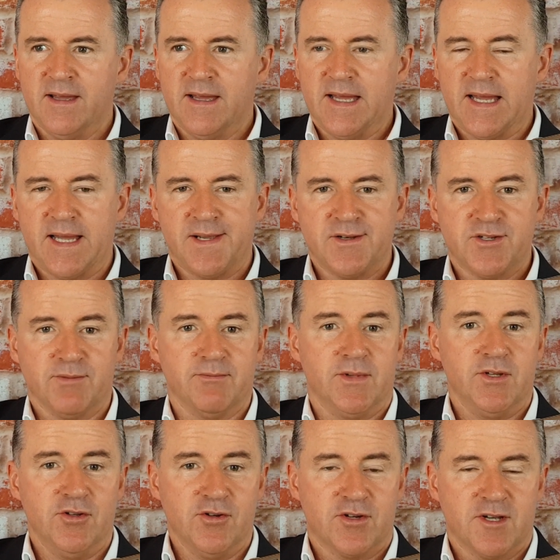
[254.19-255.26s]
And
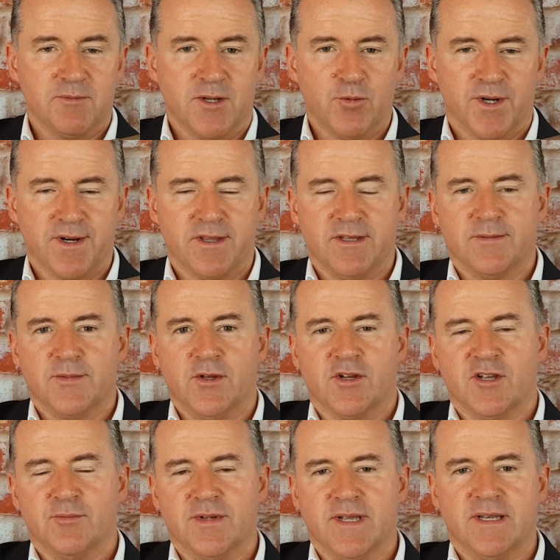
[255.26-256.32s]
you could be one of them. You could be a